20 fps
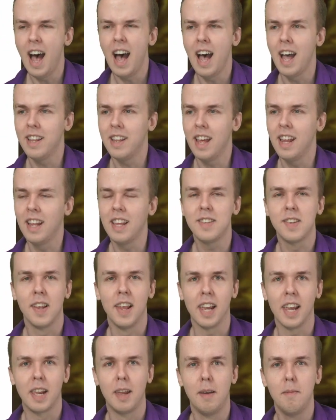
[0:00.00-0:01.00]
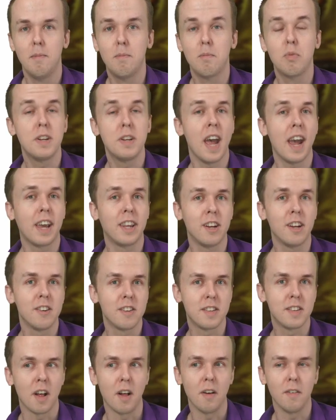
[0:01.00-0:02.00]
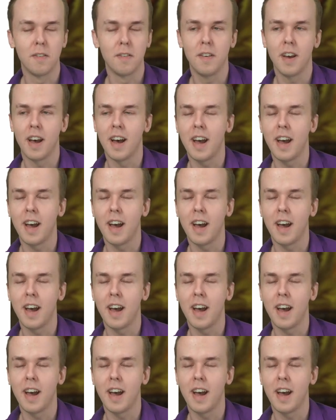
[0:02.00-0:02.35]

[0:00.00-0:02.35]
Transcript: At least, like, protect yourself,